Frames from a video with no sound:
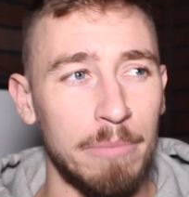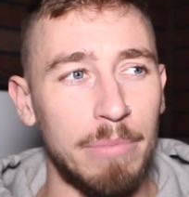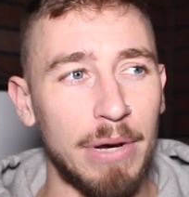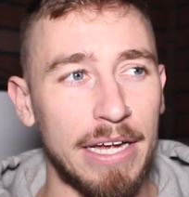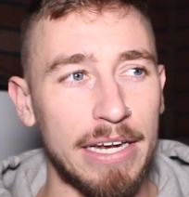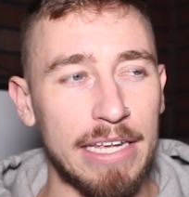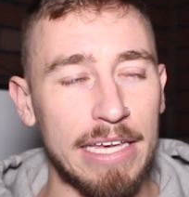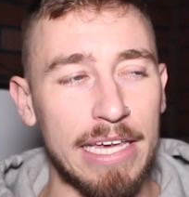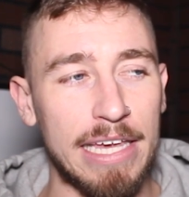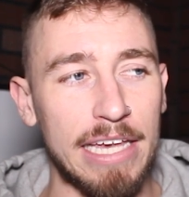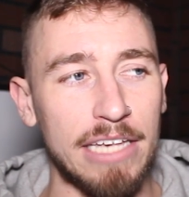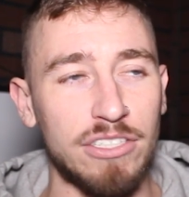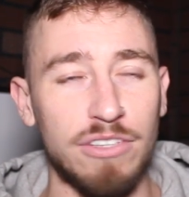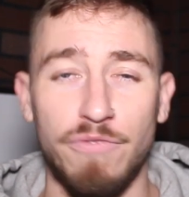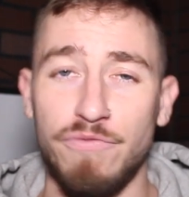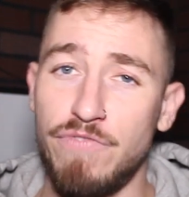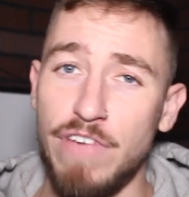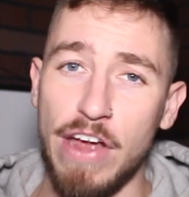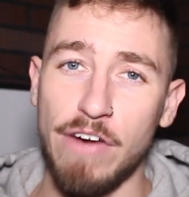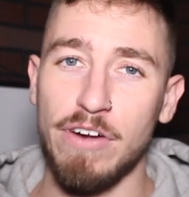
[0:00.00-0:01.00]
But he's
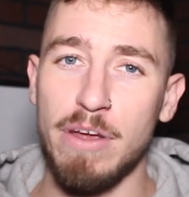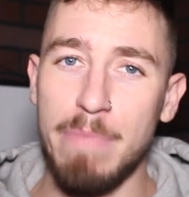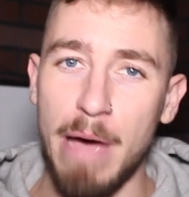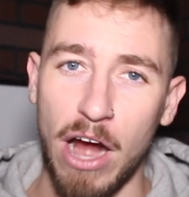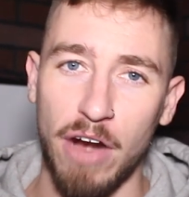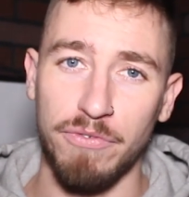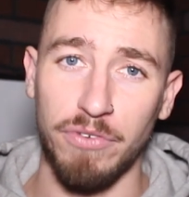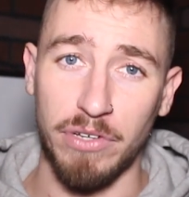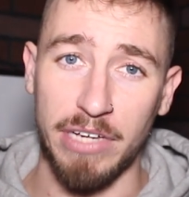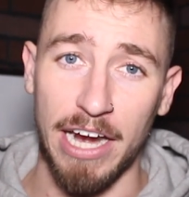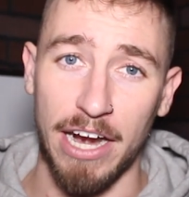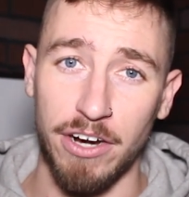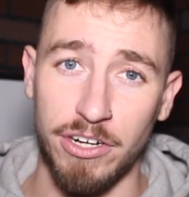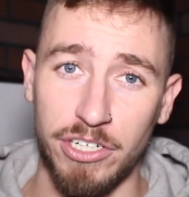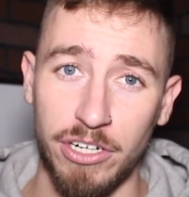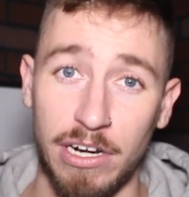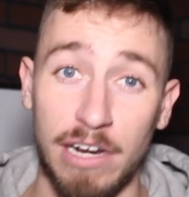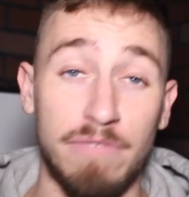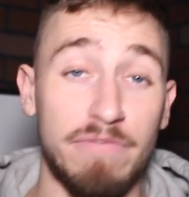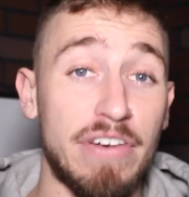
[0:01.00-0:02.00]
a very powerful
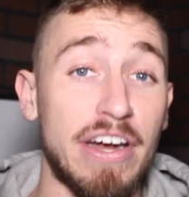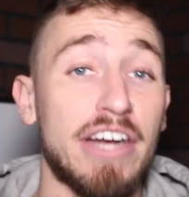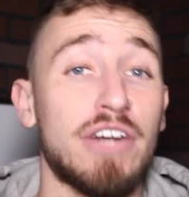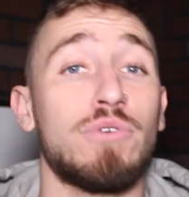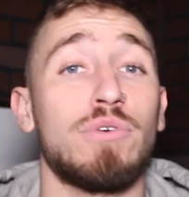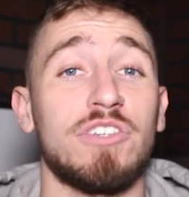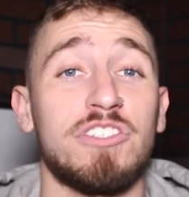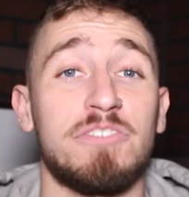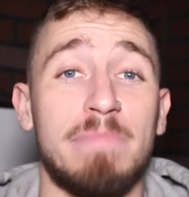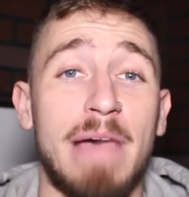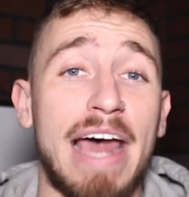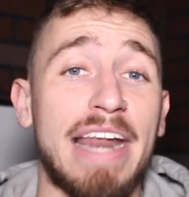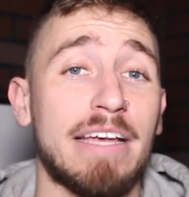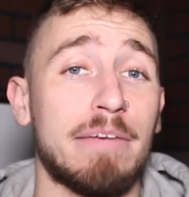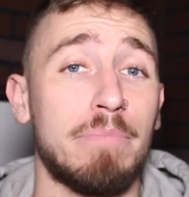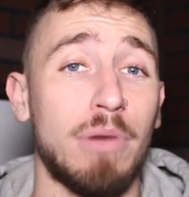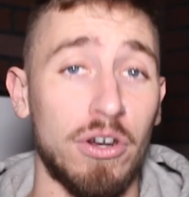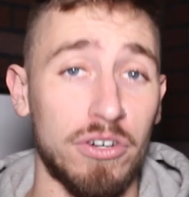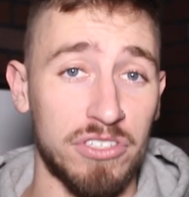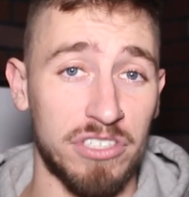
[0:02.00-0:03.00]
character and a very
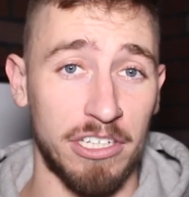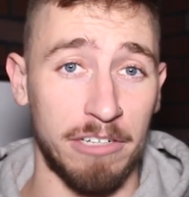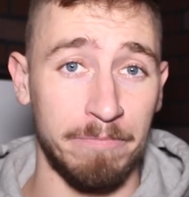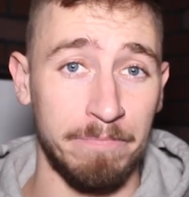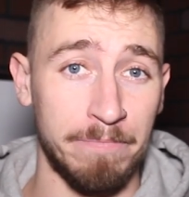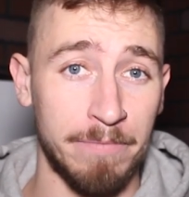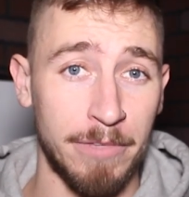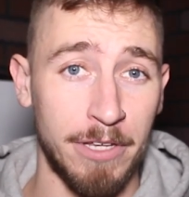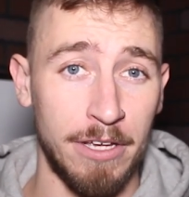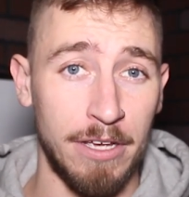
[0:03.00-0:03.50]
charismatic person.